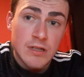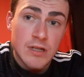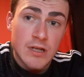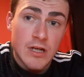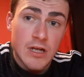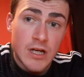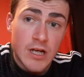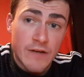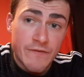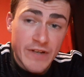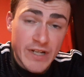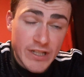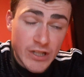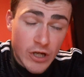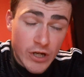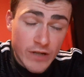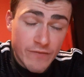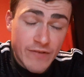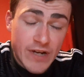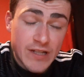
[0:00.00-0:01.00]
I think
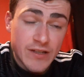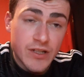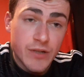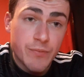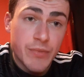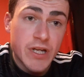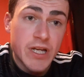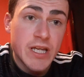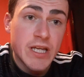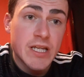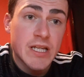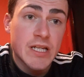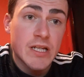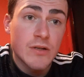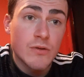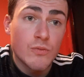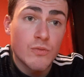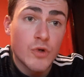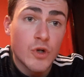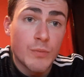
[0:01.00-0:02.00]
Donny van de
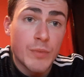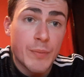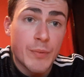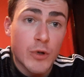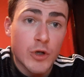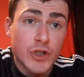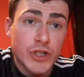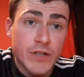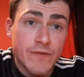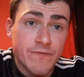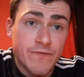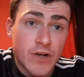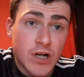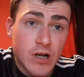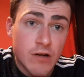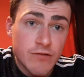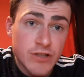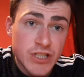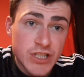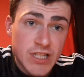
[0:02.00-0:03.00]
Beek will be pushing
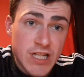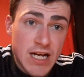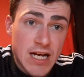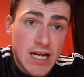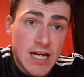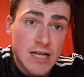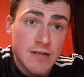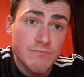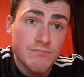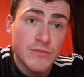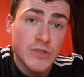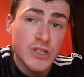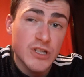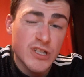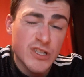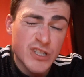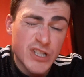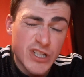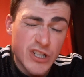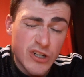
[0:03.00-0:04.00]
for a start
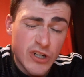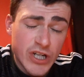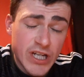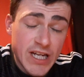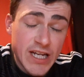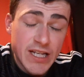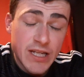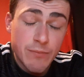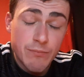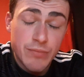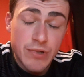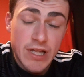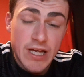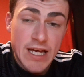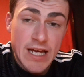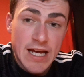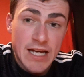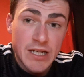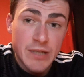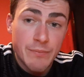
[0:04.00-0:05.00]
because, you know, he didn't
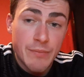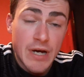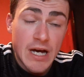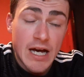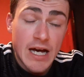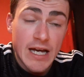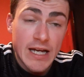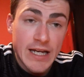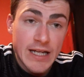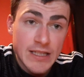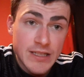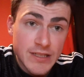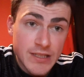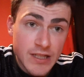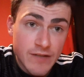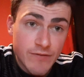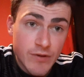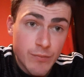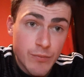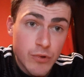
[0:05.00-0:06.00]
play any part against
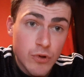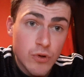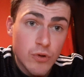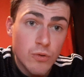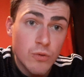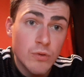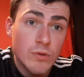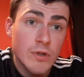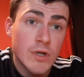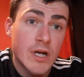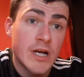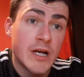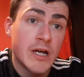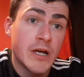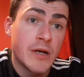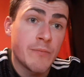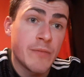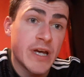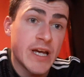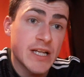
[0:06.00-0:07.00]
Liverpool.
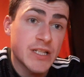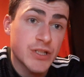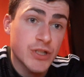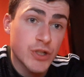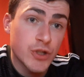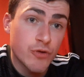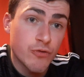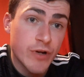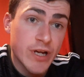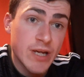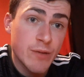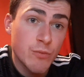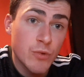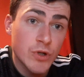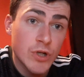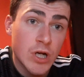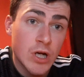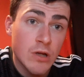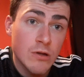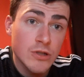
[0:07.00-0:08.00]
Mason
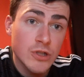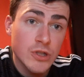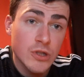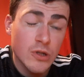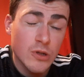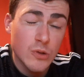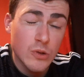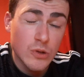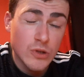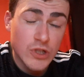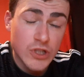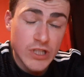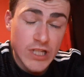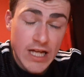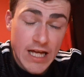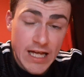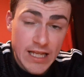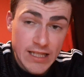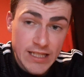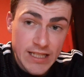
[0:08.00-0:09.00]
Greenwood also could
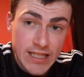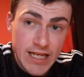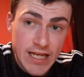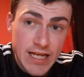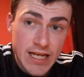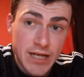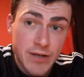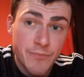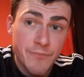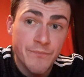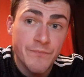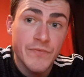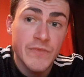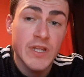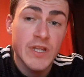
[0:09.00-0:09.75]
start the game.